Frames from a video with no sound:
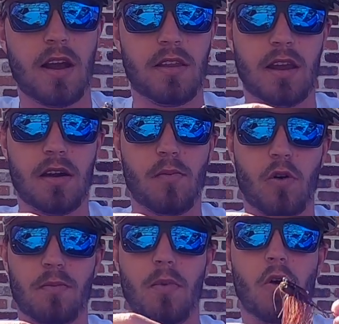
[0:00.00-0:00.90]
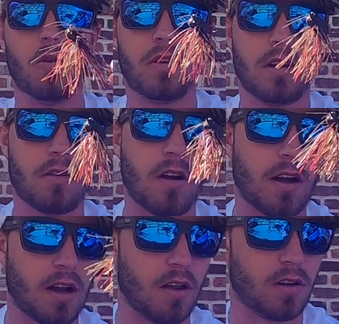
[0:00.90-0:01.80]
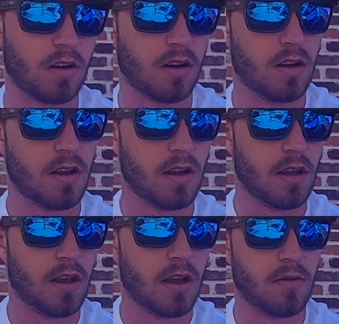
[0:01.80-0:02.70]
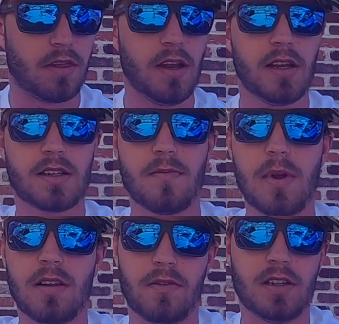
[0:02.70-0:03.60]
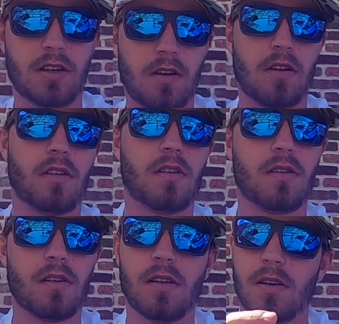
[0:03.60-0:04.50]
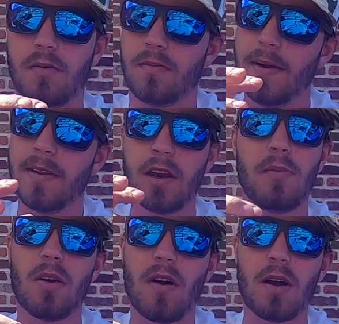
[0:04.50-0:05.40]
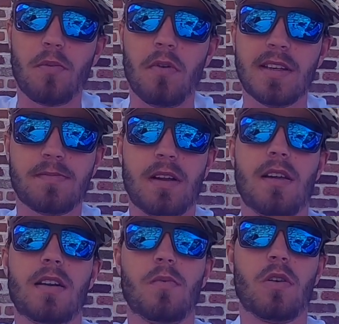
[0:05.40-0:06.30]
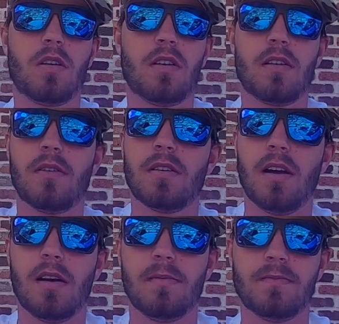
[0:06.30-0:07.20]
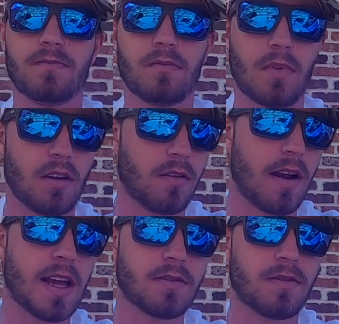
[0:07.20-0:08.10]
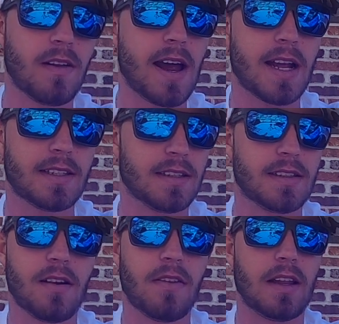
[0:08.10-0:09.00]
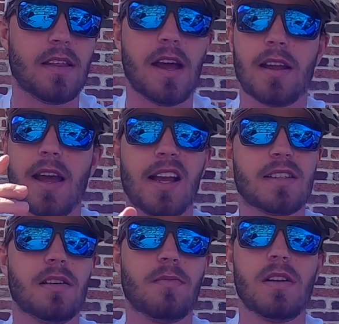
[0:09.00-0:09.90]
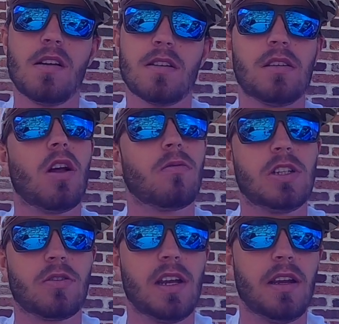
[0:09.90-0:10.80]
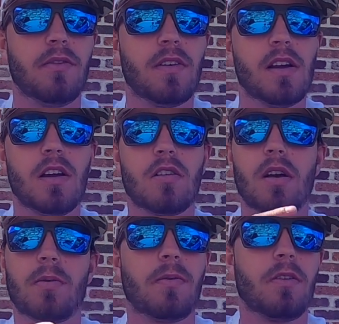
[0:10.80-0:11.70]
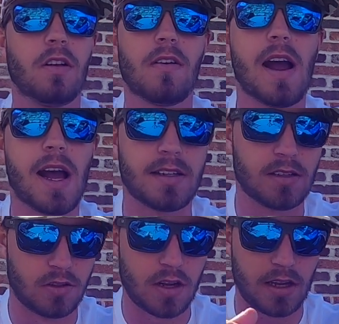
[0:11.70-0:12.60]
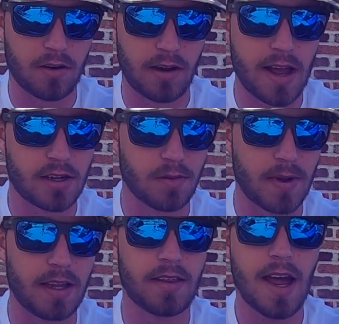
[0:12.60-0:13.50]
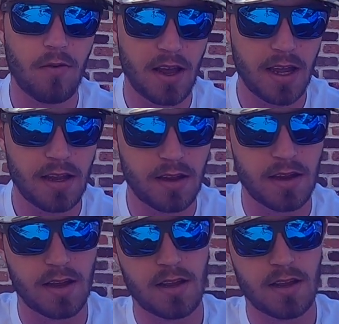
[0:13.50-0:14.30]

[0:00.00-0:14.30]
and then a more bold craw color. And with these, I'm mainly fishing around maybe a little bit of rock points, but a lot of more grass flats and stuff like that. Casting them, slow retrieve, ripping them through the grass, and try to get a reaction bite that way.